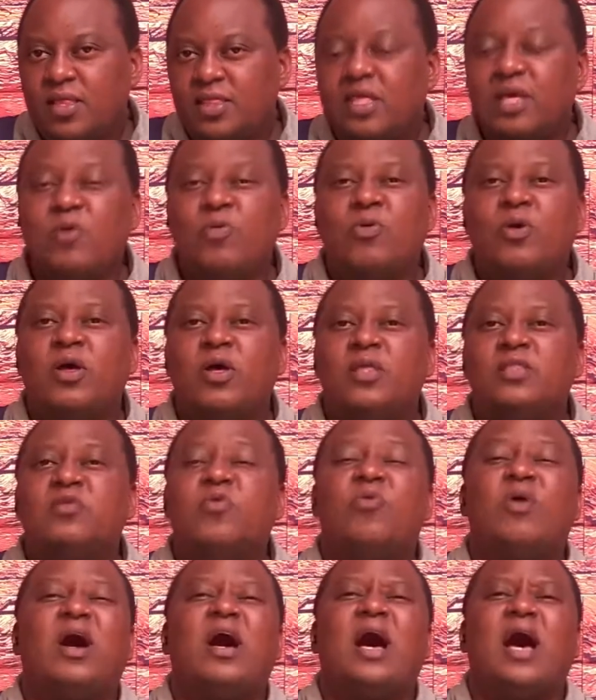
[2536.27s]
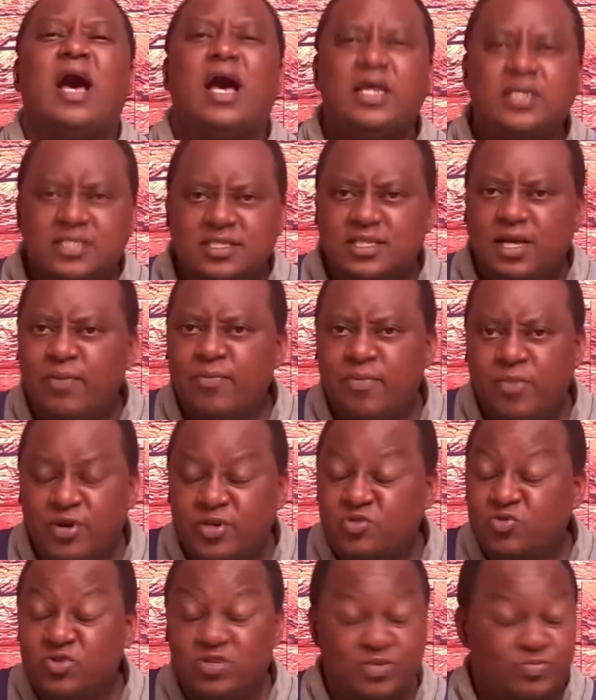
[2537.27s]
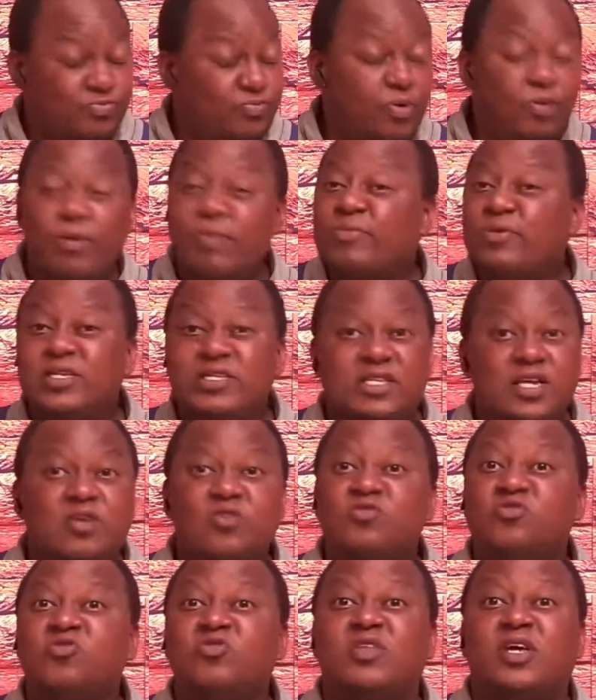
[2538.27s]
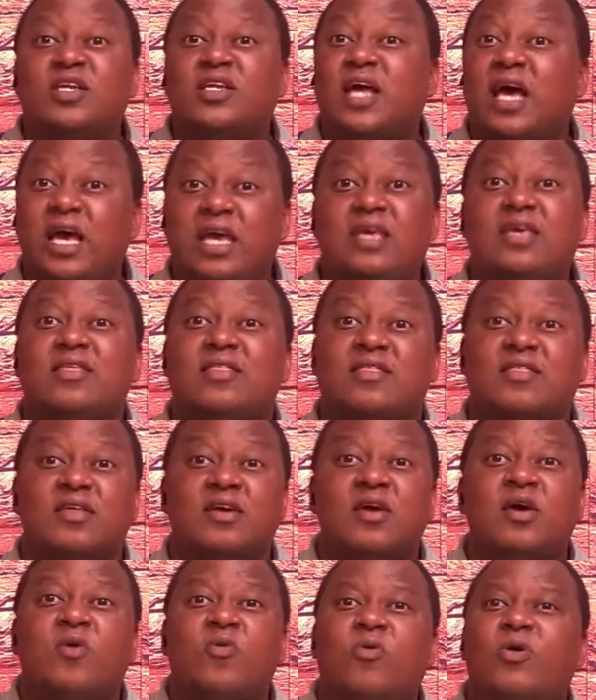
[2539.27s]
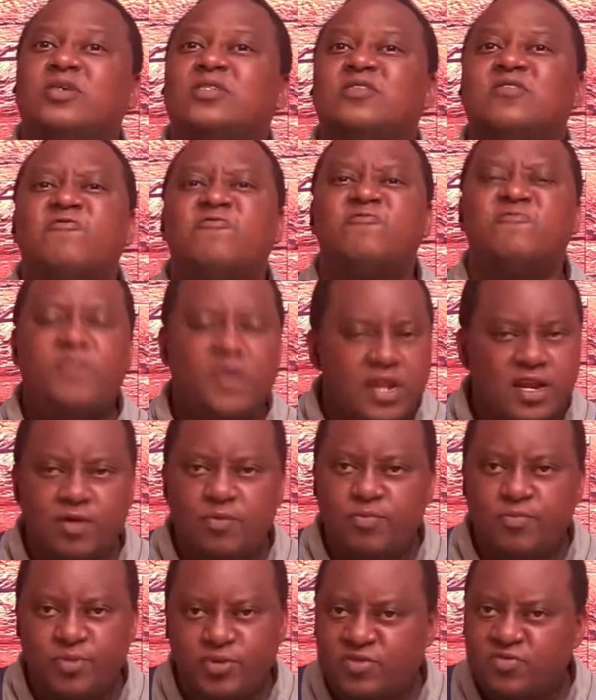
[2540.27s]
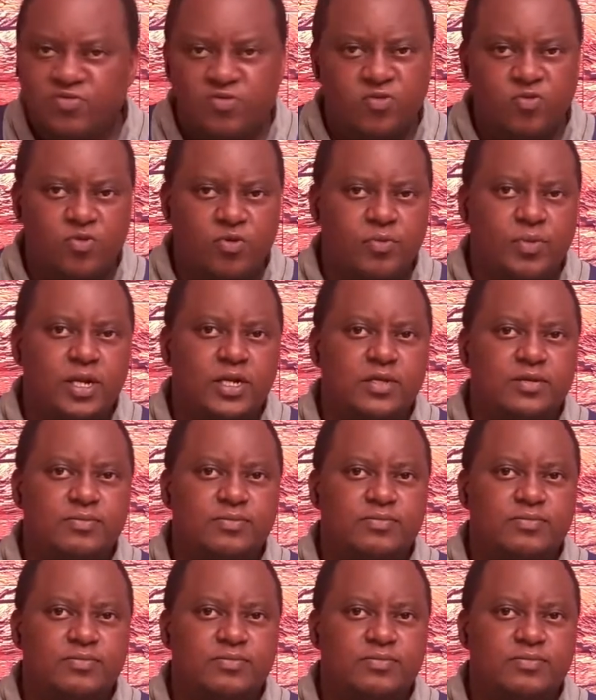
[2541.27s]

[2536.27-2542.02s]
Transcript: they, they were handsome boys, which probably tells you that Haggith was a very beautiful woman.